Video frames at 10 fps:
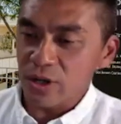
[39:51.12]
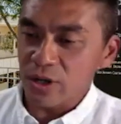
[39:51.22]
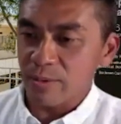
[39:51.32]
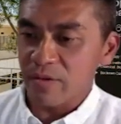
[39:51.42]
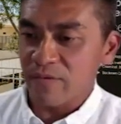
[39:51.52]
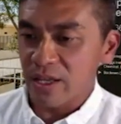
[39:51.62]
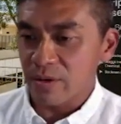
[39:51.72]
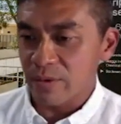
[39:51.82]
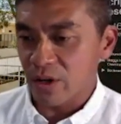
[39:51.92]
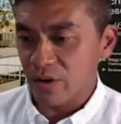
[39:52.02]
drug to prevent
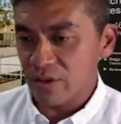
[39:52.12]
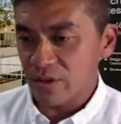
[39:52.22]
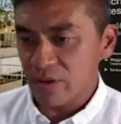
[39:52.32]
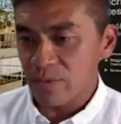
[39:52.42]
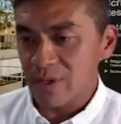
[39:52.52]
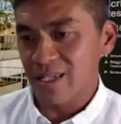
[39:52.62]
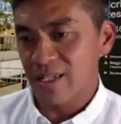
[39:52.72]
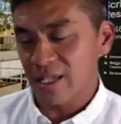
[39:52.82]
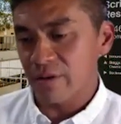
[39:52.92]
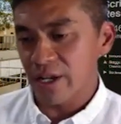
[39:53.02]
the recurrence of the tumor as a
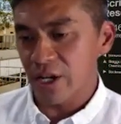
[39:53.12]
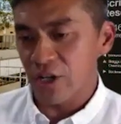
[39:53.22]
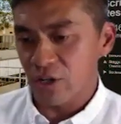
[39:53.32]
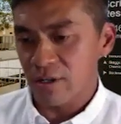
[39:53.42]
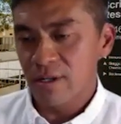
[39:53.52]
single agent.